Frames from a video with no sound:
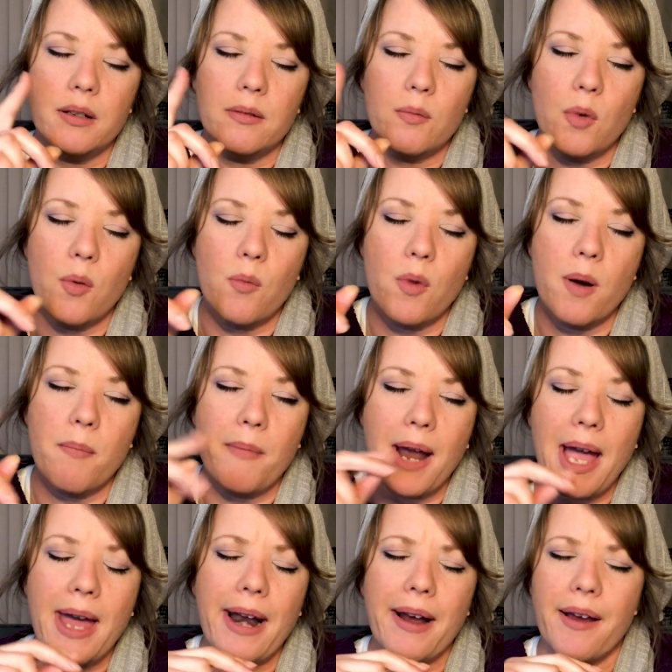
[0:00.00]

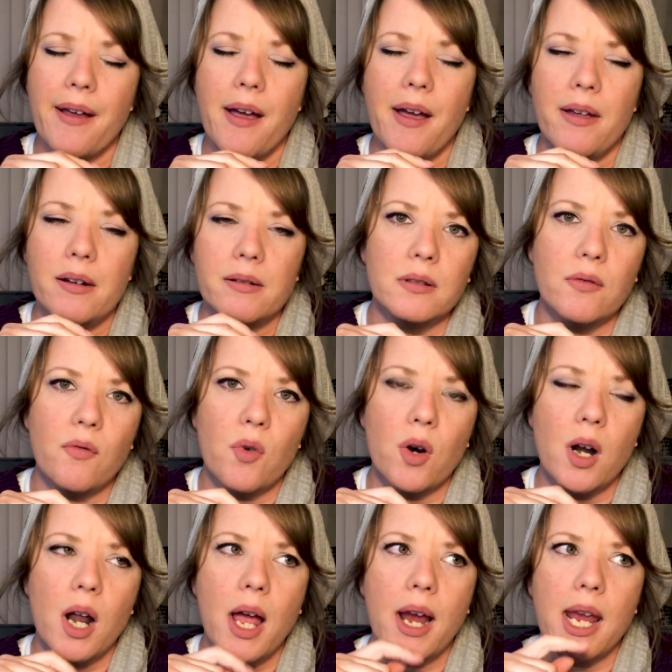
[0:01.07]
mad at God for
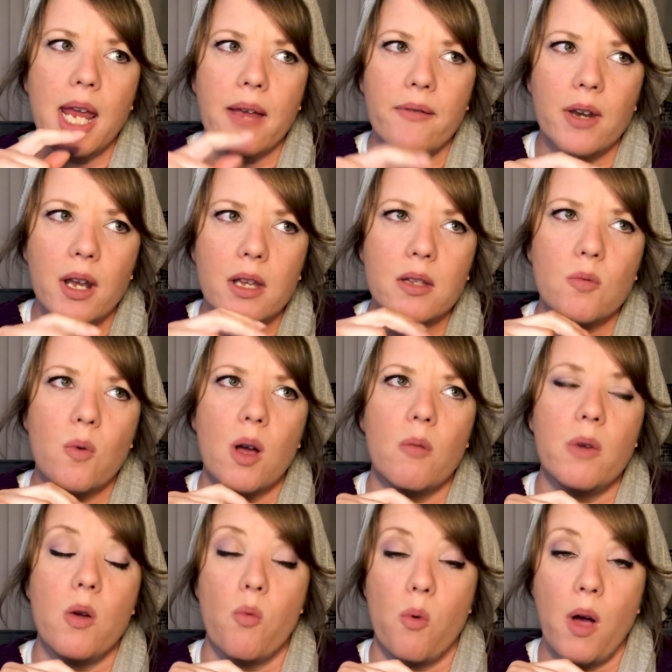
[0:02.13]
not giving us what
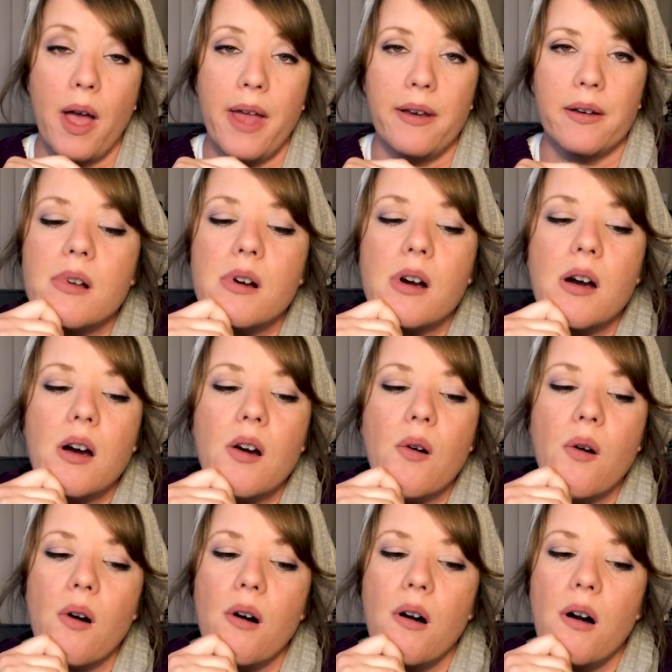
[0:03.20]
we want
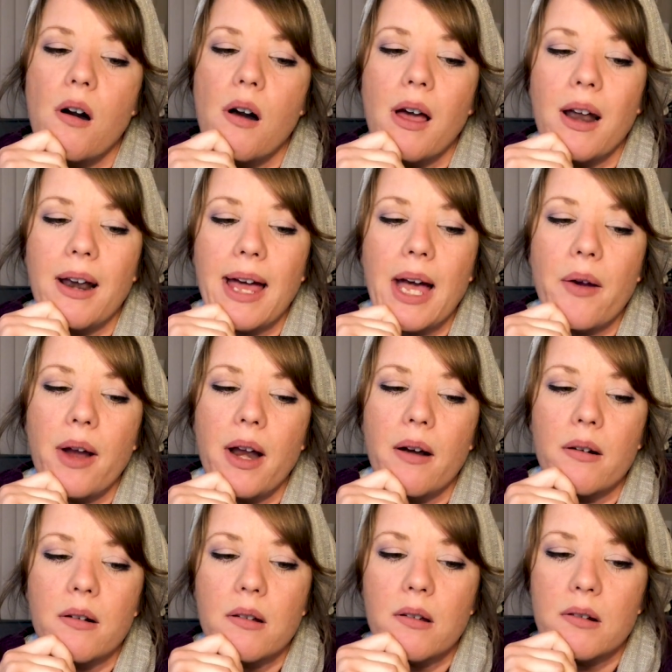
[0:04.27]
or allowing
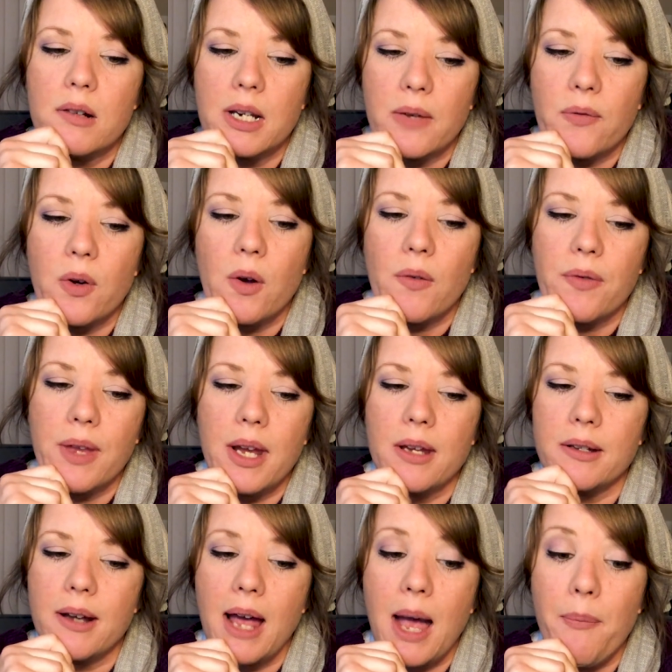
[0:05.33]
difficult things
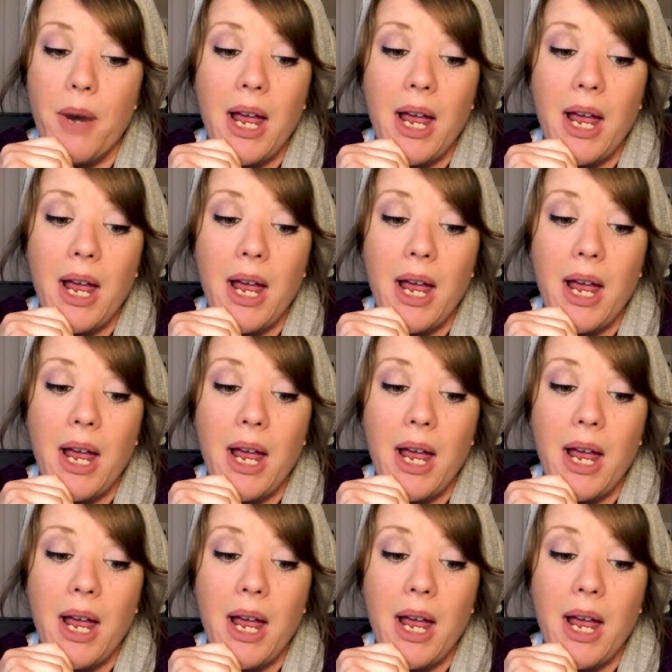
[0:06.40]
to happen.